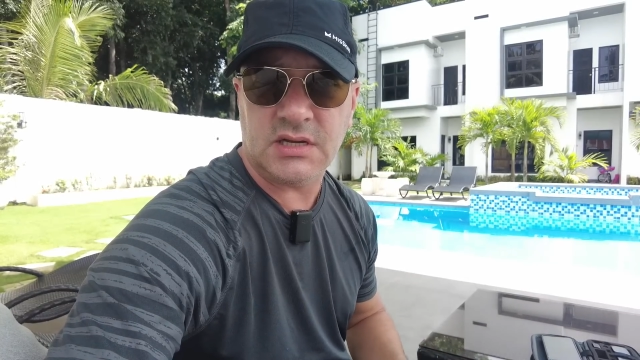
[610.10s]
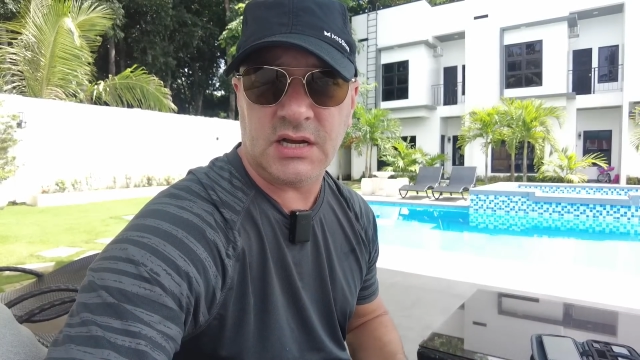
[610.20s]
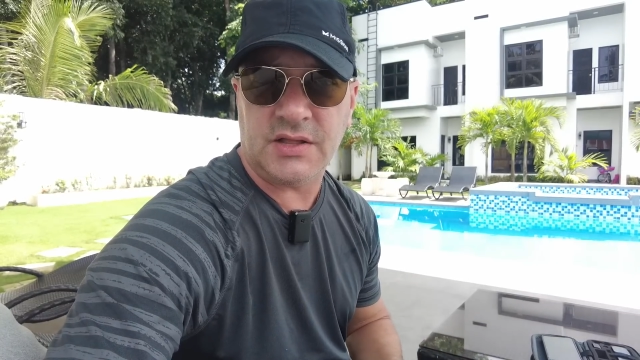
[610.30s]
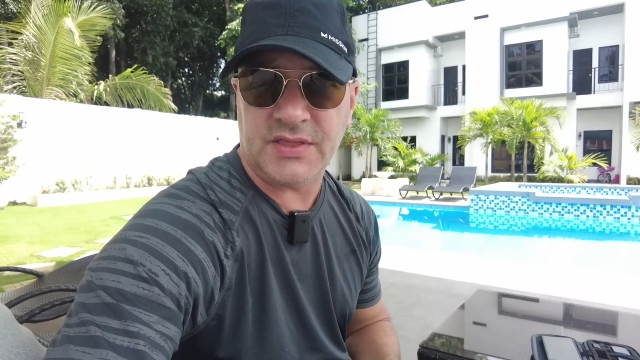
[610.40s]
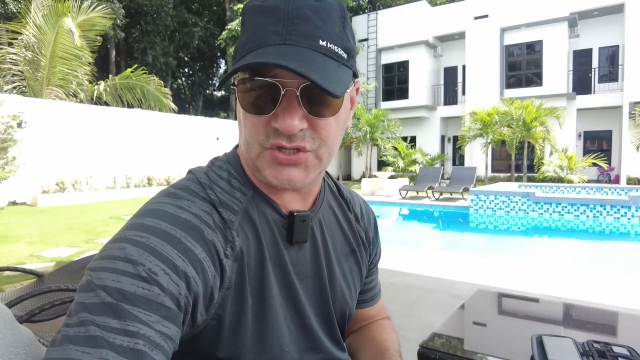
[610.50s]

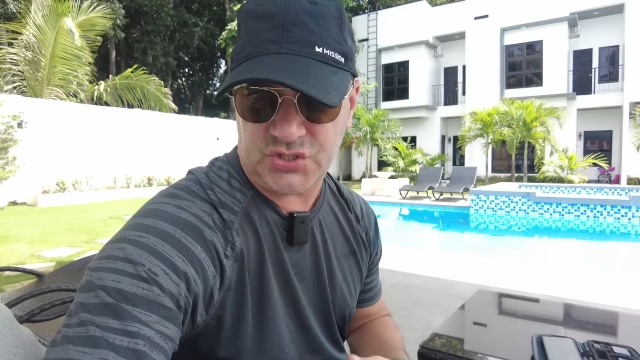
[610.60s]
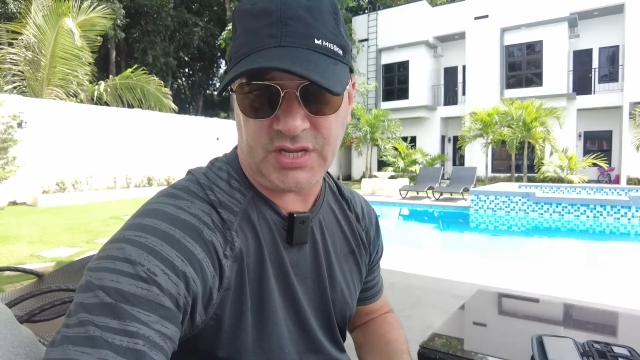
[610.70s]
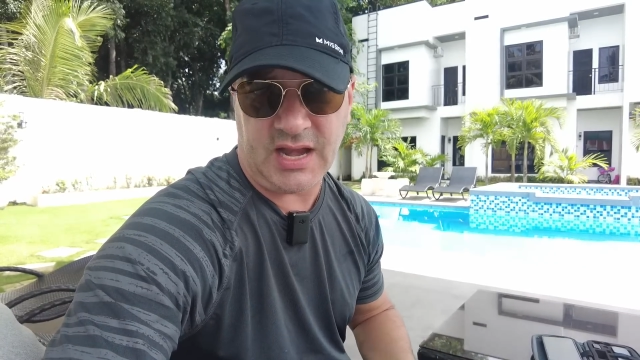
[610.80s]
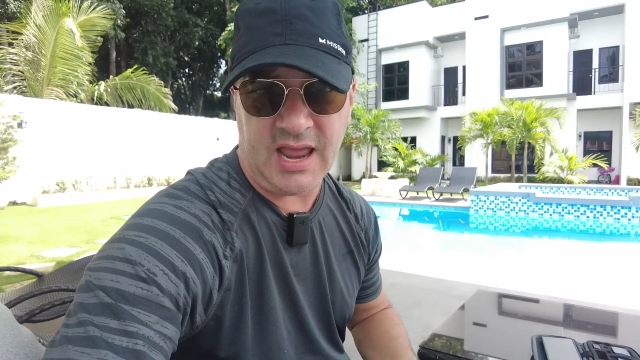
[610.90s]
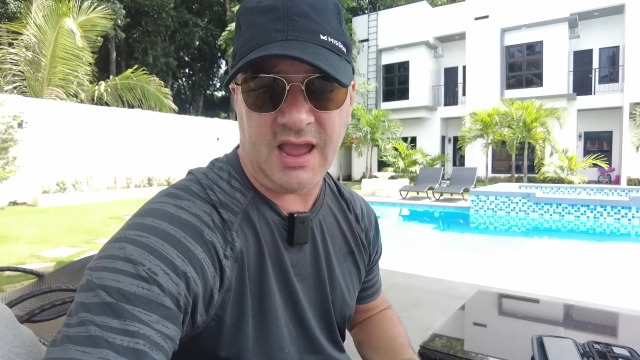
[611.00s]
that you
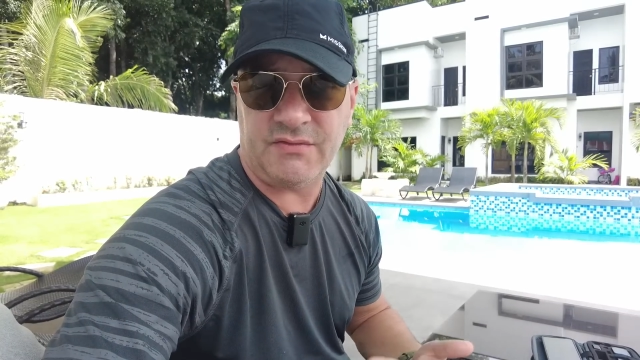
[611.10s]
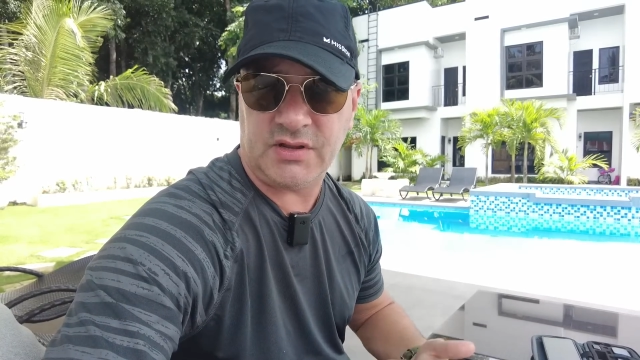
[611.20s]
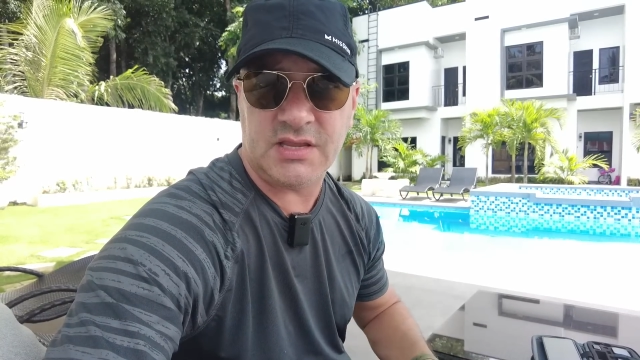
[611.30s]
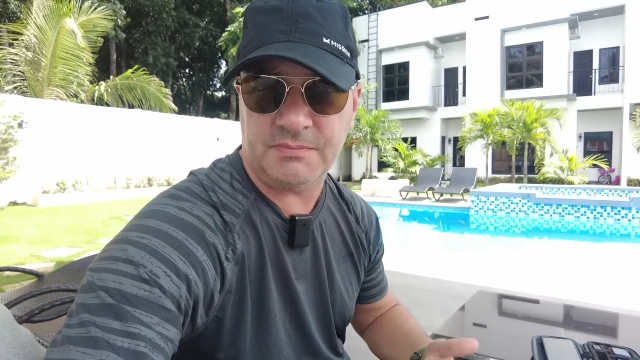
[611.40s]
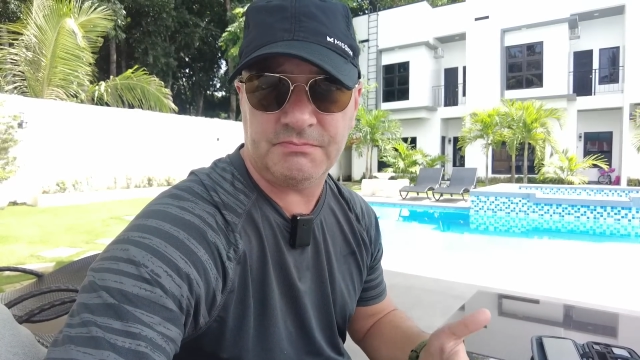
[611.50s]
can have
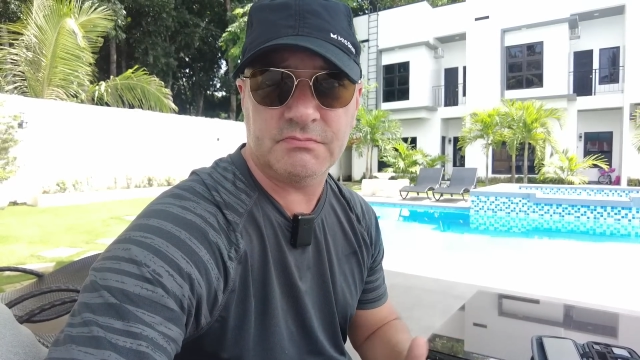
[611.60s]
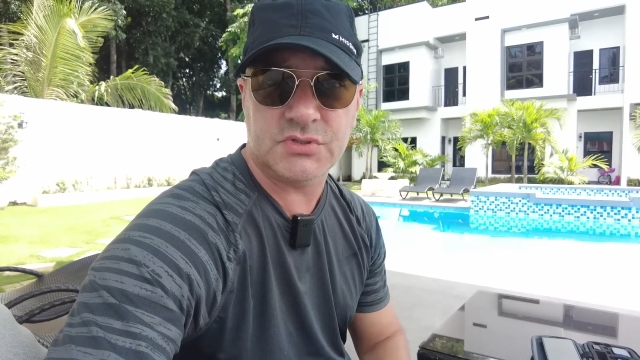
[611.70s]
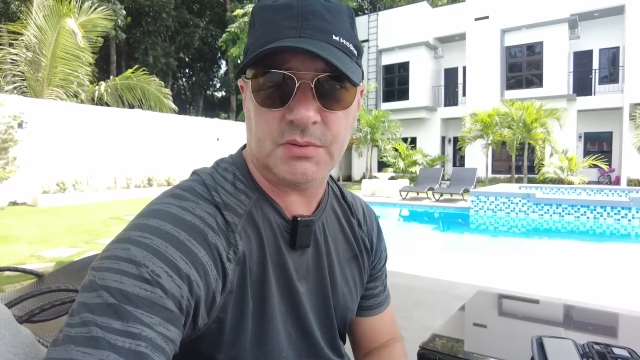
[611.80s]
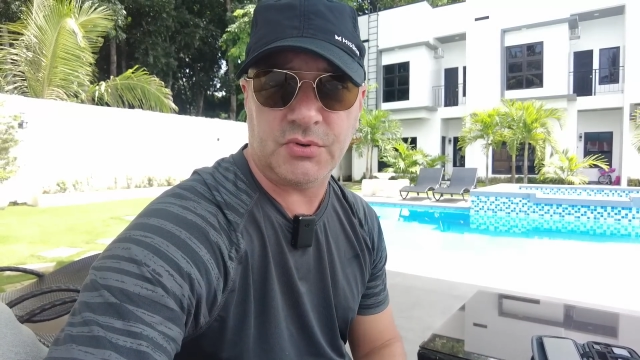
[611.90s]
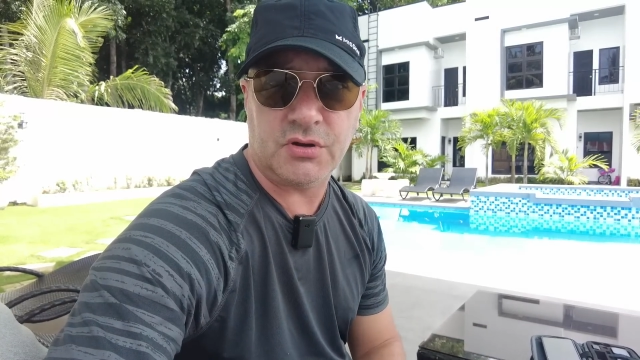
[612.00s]
to keep
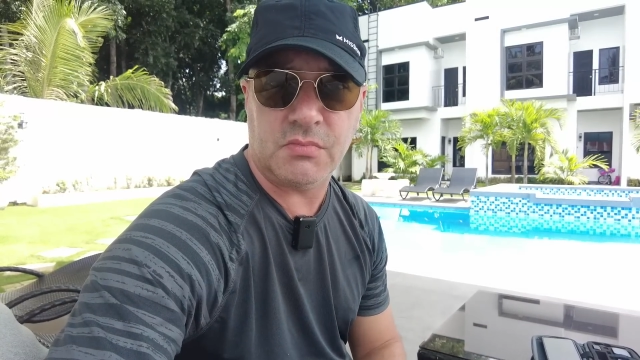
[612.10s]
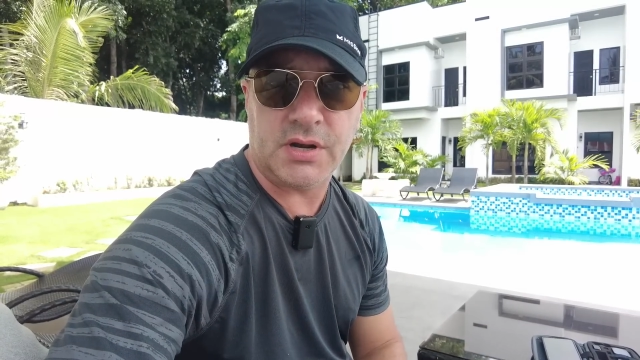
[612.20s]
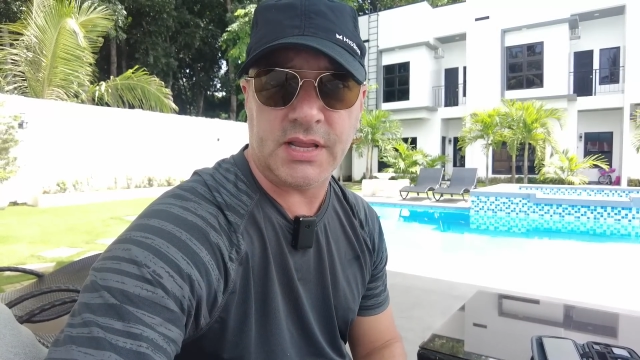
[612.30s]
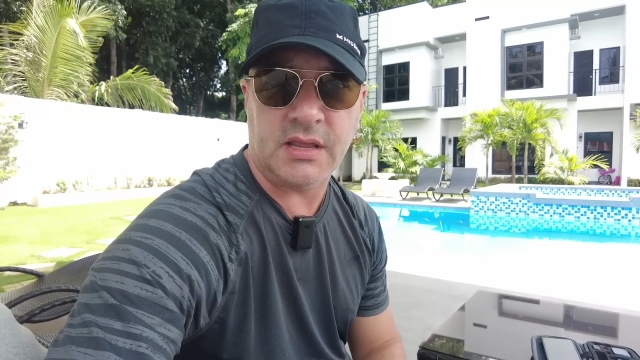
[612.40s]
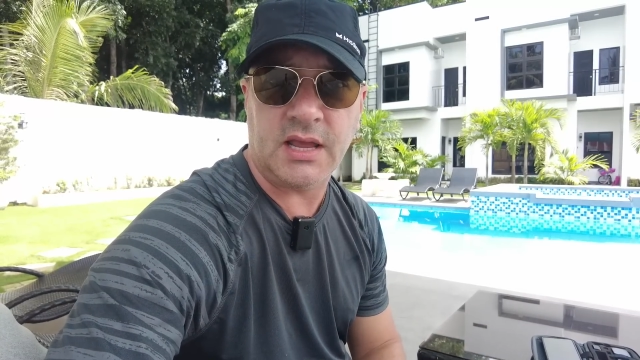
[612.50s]
some of your
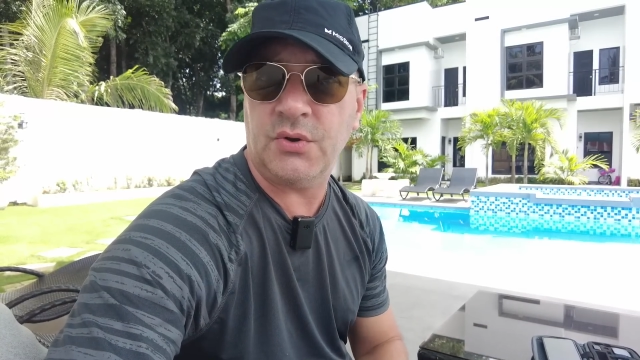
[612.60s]
money.